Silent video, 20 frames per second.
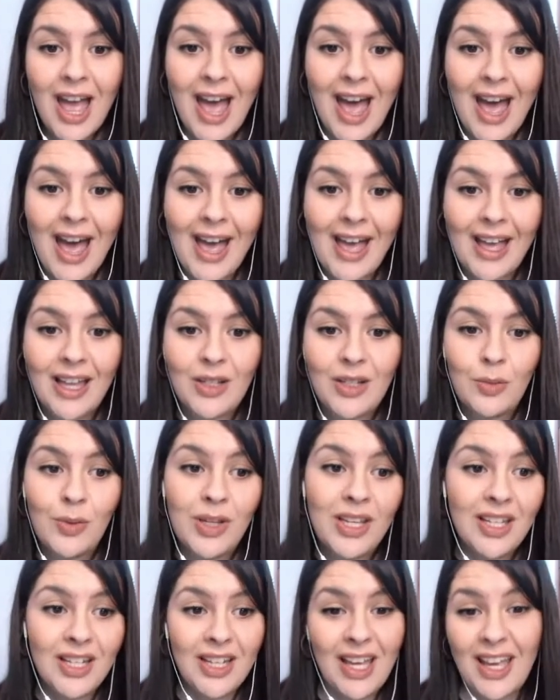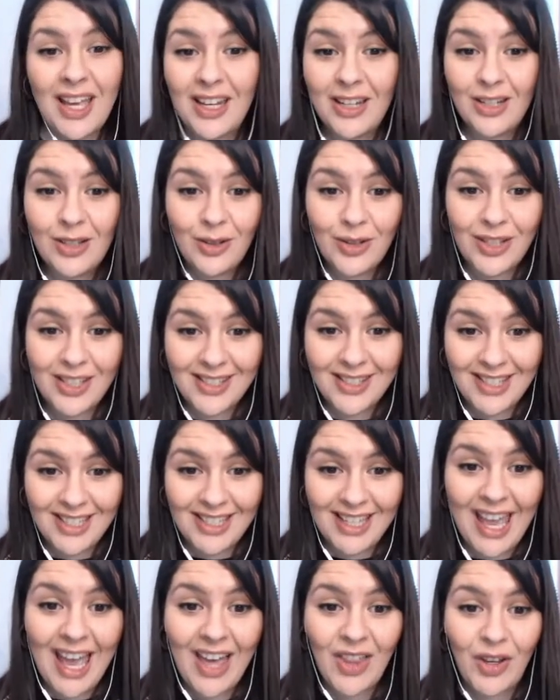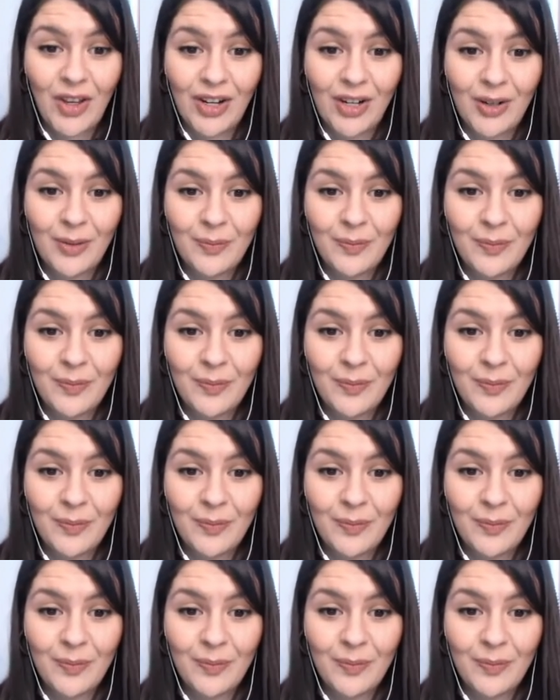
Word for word: and we can kind of do this together.